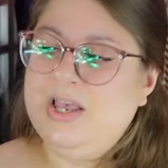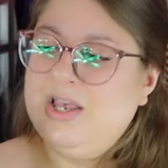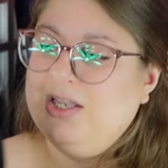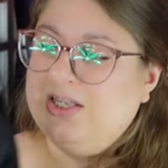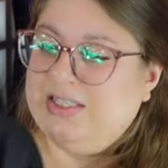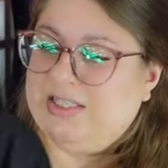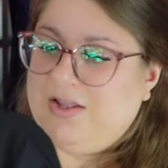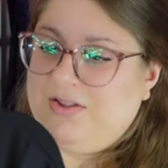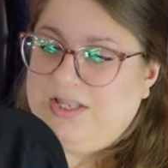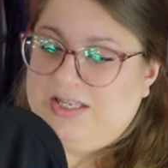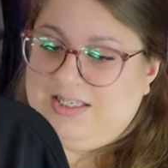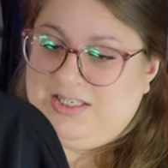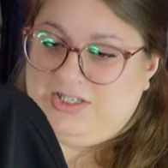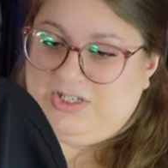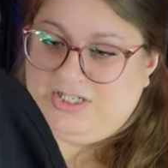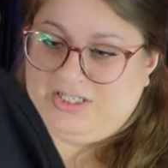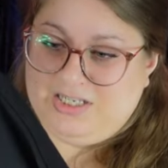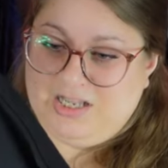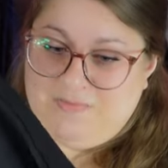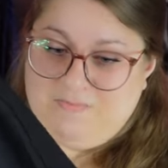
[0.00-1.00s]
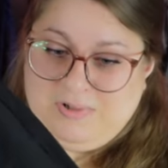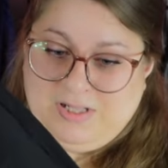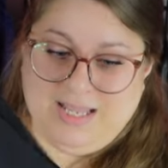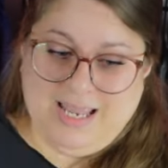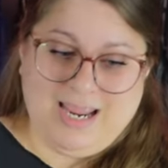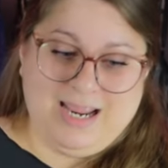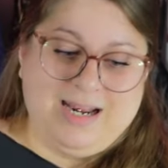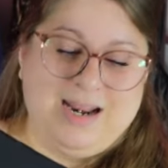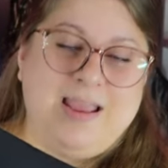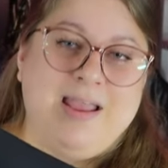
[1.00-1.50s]
So this is just a
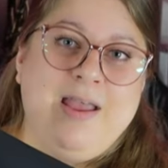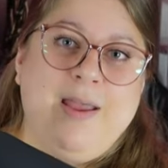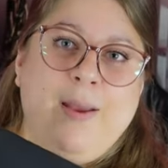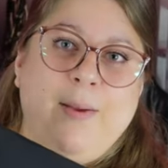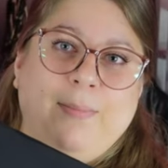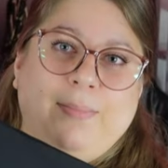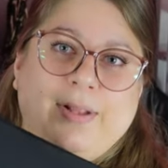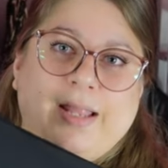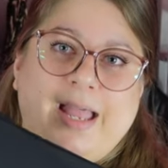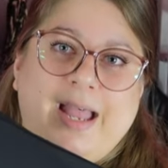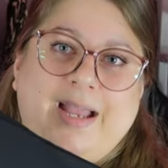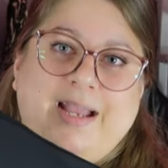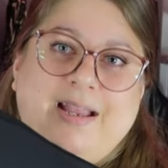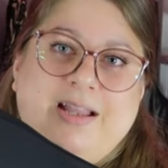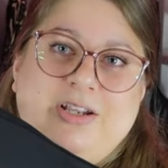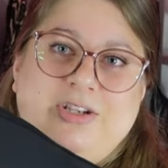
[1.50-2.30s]
plain black